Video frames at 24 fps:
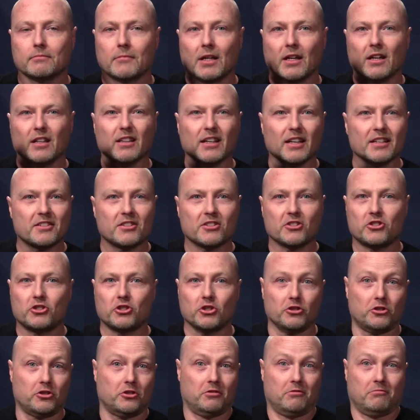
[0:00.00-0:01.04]
unless it's
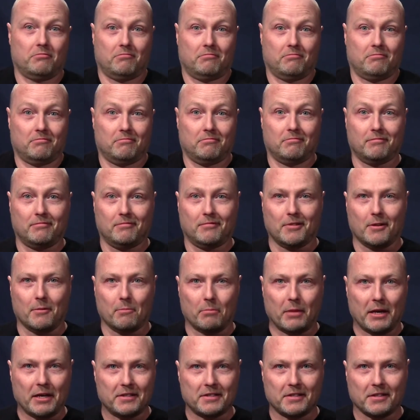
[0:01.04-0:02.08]
just
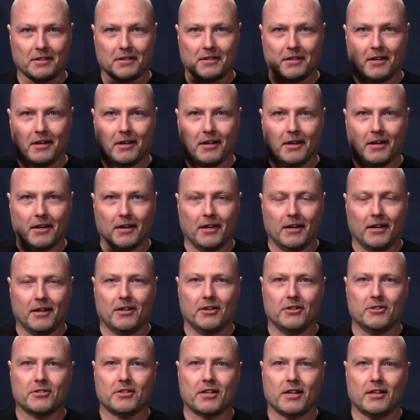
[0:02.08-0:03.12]
basic,
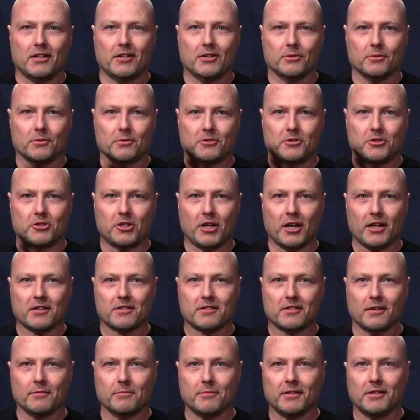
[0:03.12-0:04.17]
here's how you check
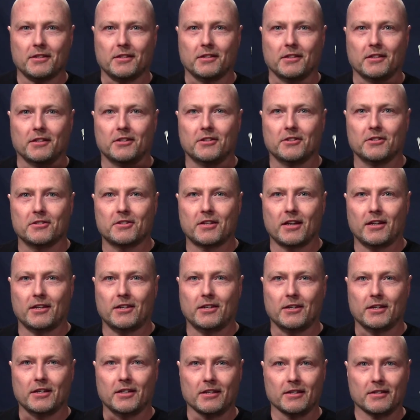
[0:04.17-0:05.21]
something and here's how
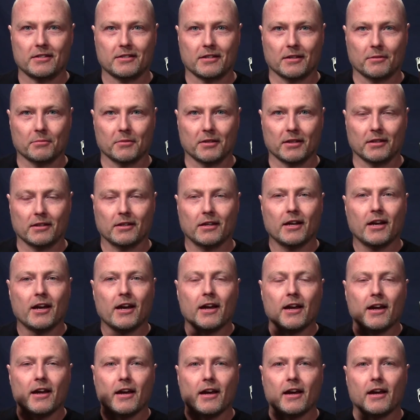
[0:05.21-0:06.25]
you hit something,
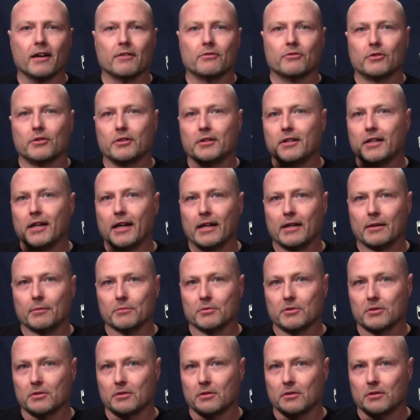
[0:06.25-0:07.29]
every
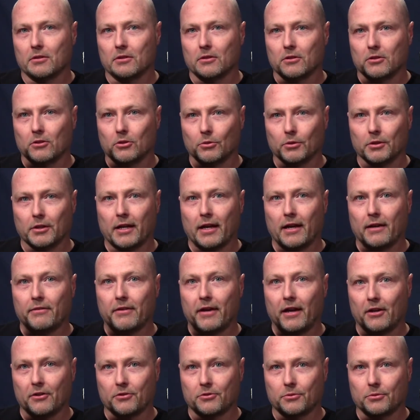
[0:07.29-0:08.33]
game's going to have
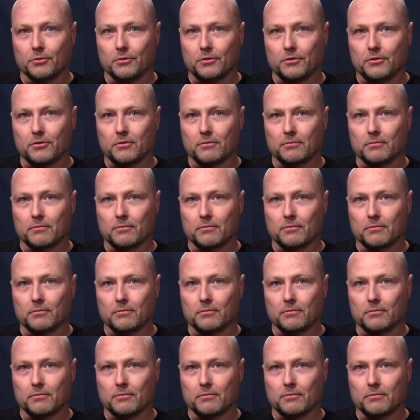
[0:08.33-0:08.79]
house rules.